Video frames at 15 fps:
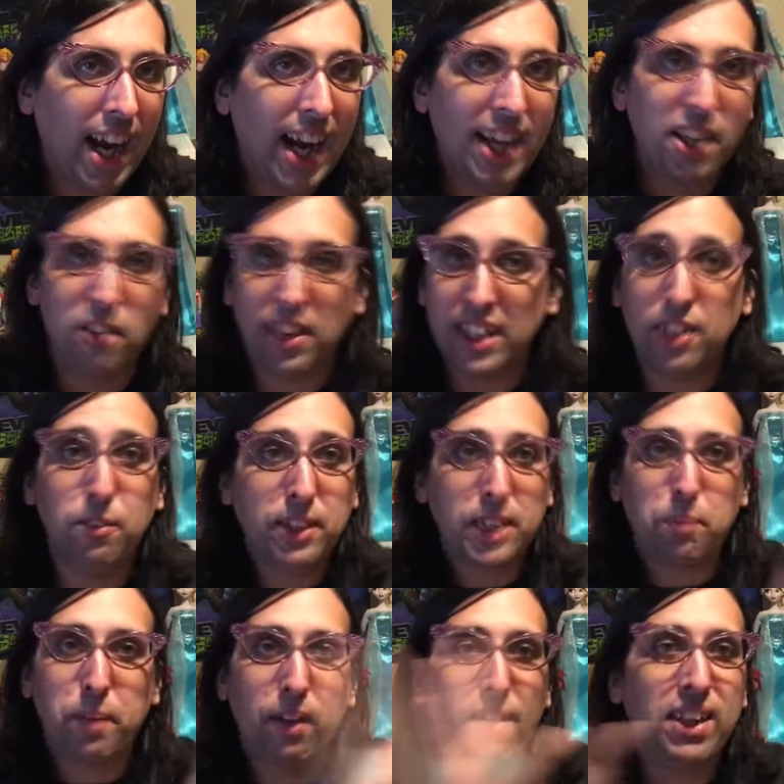and you'll get to
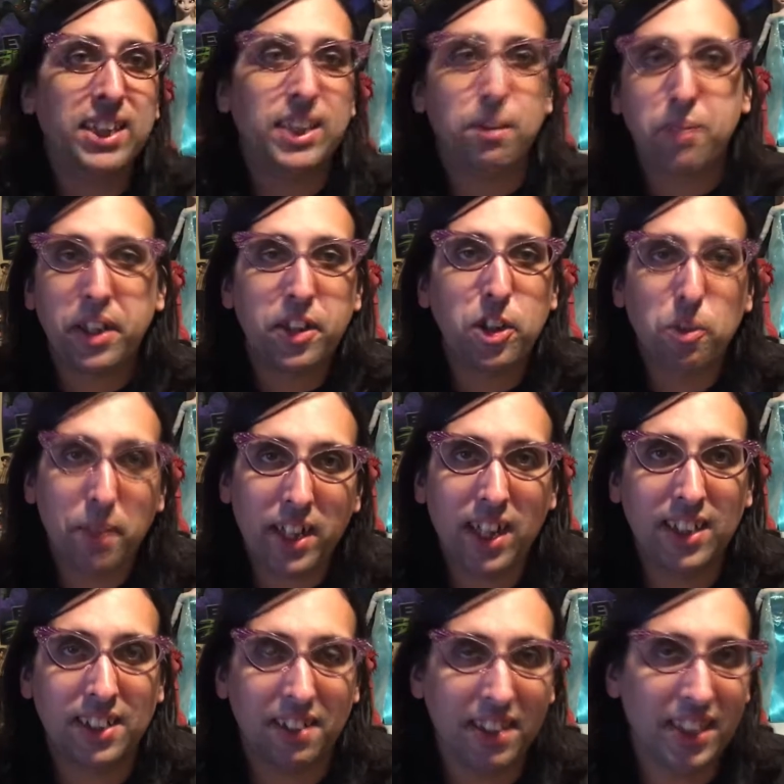experience something new
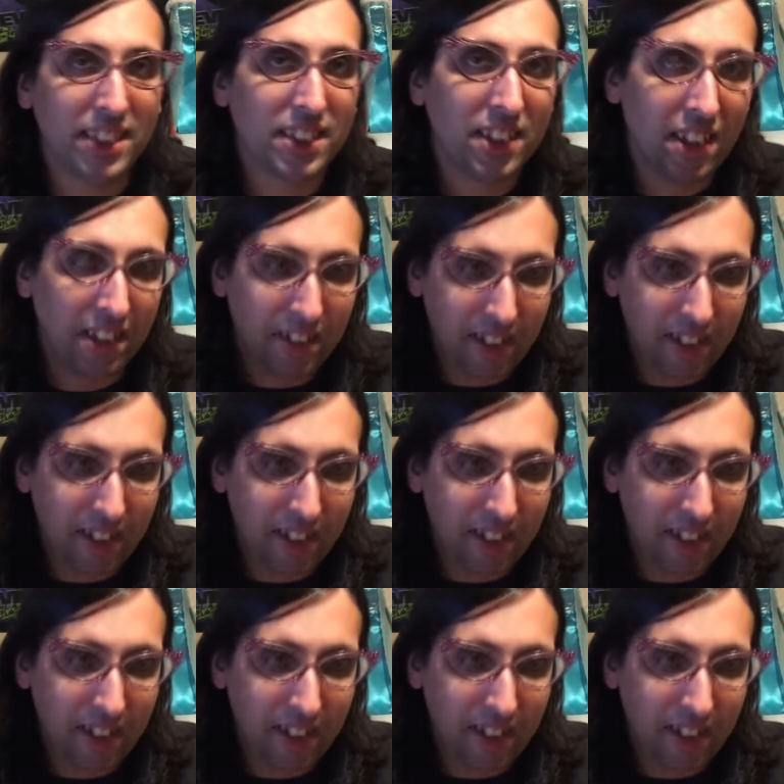because of this.